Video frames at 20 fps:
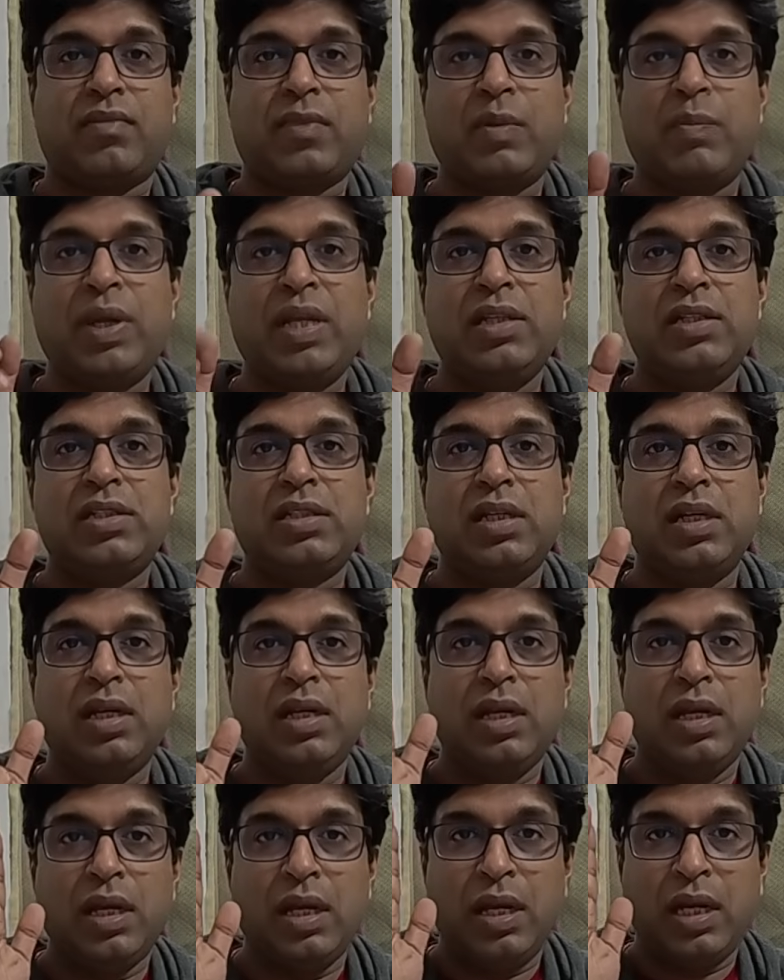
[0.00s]
Means
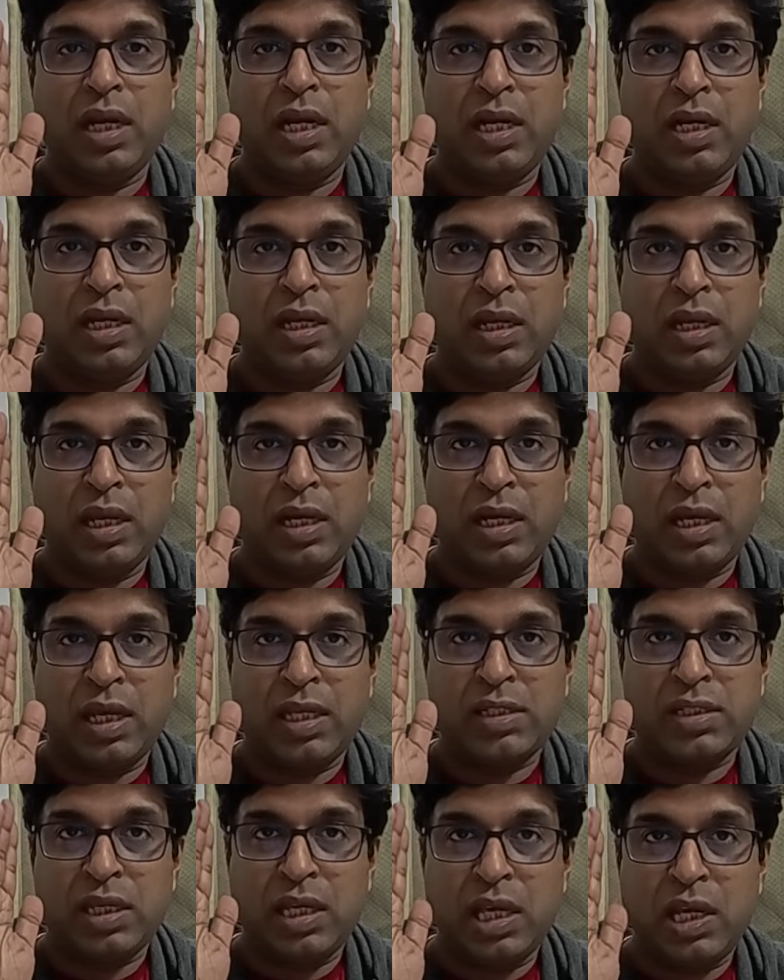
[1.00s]
it
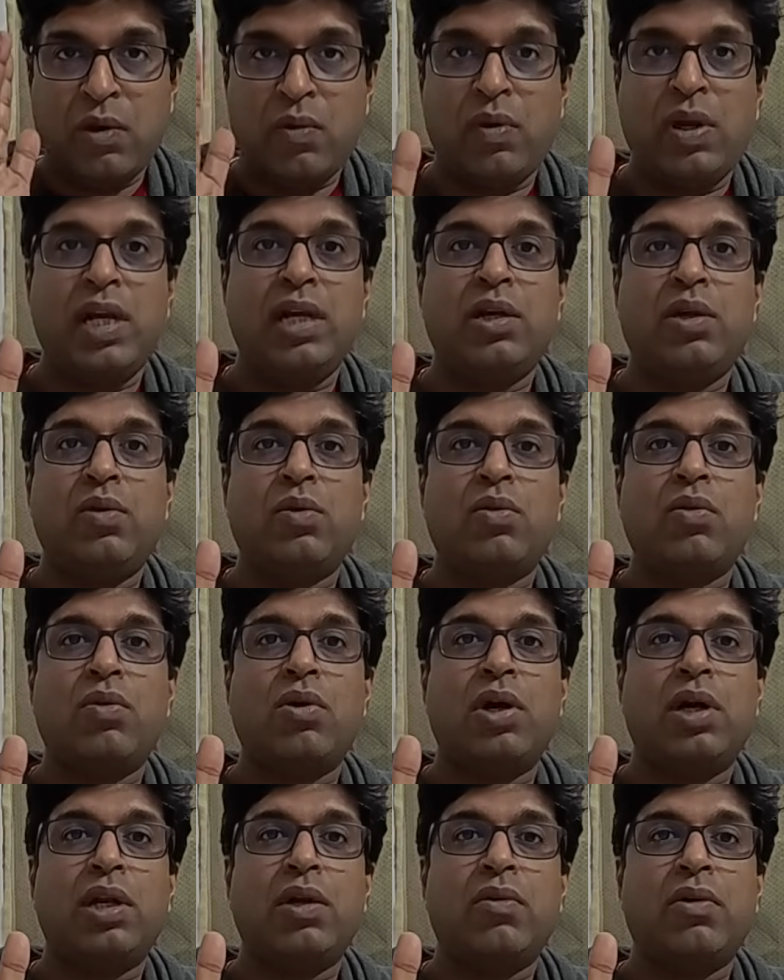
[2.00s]
has equivalent
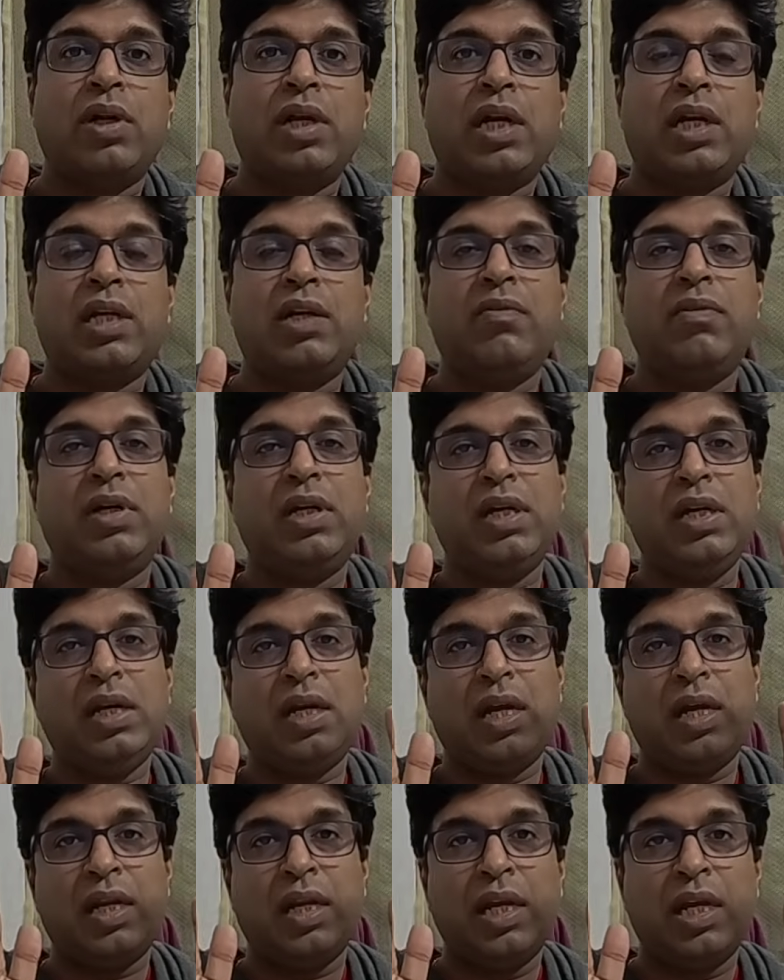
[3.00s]
glucocorticoid
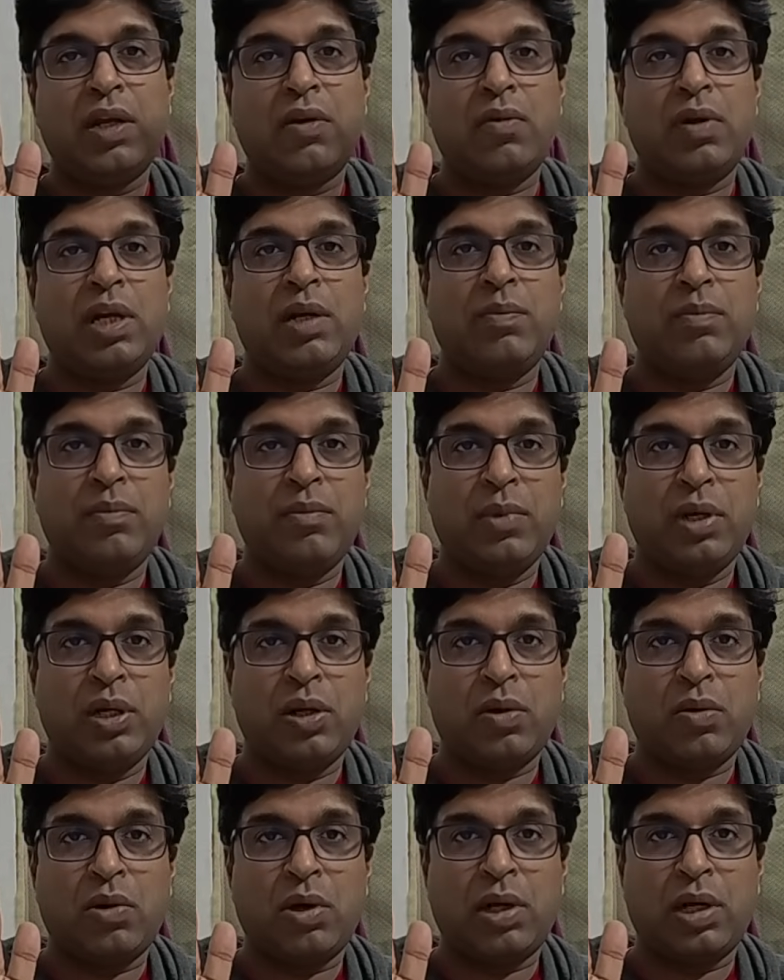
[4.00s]
activity and equivalent
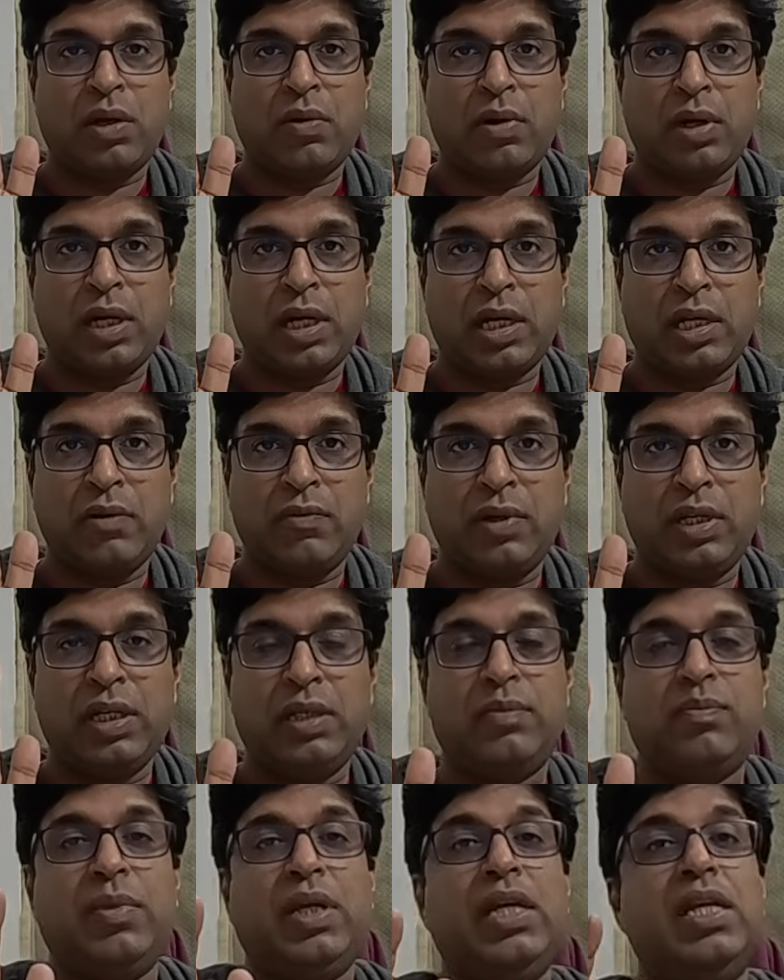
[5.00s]
mineralocorticoid
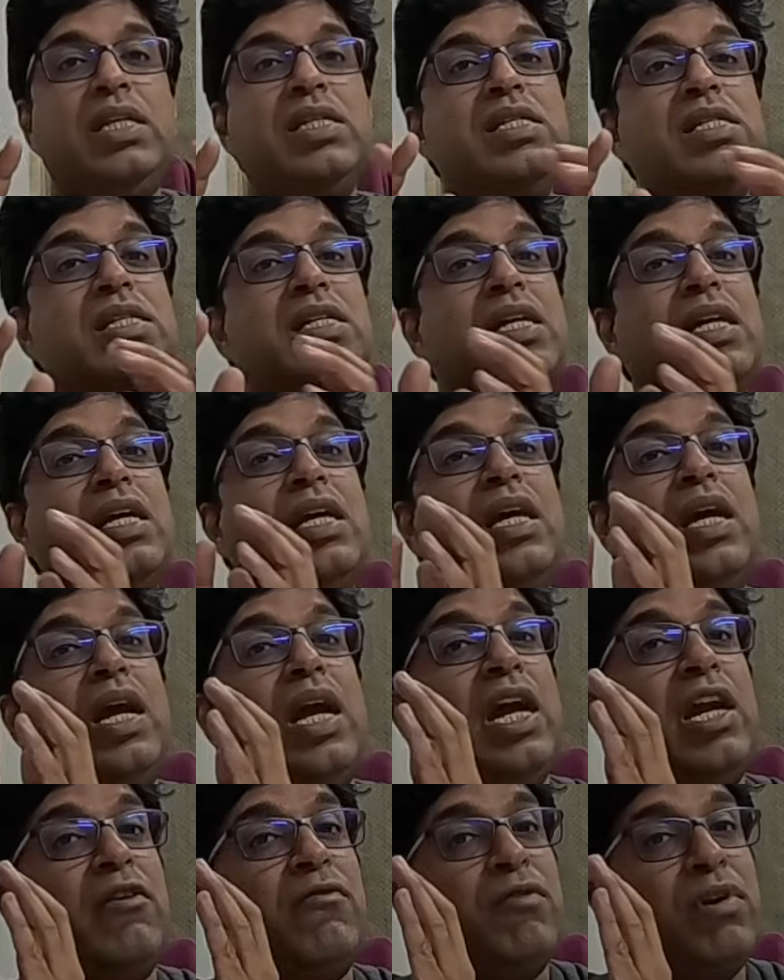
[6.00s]
activity. Means
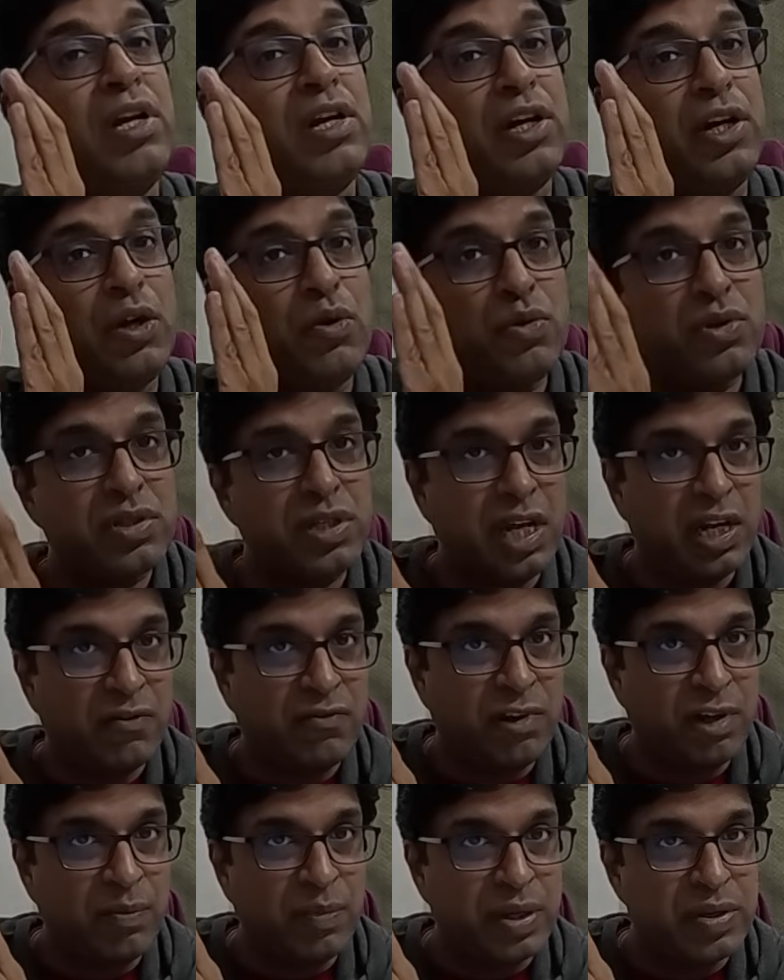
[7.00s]
it will reduce the
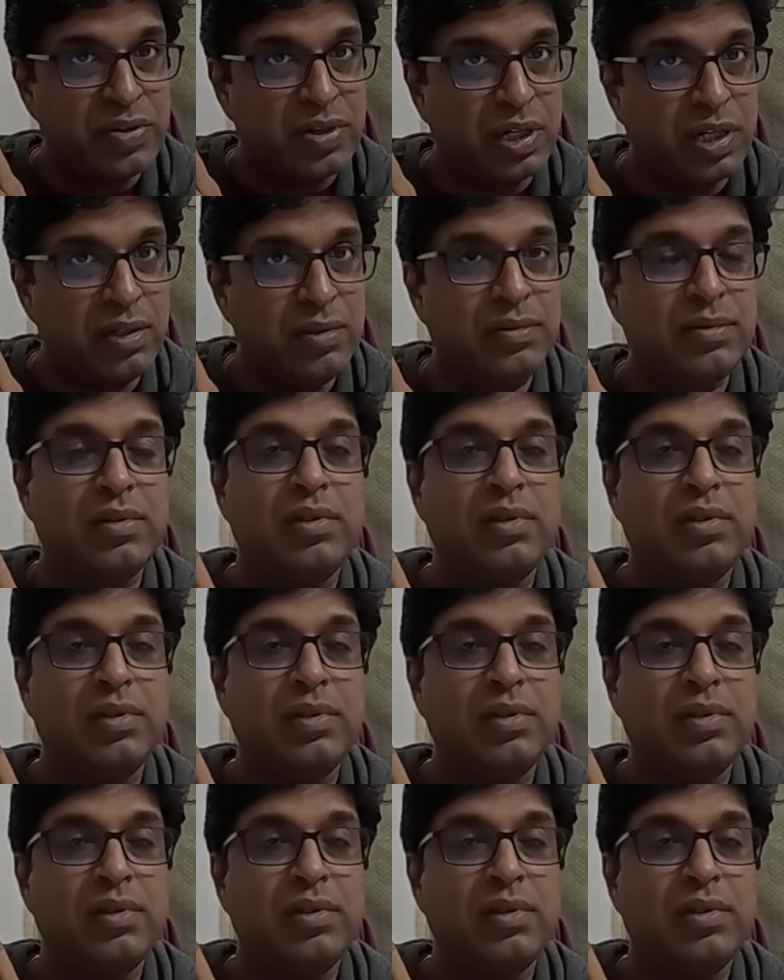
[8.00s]
inflammation.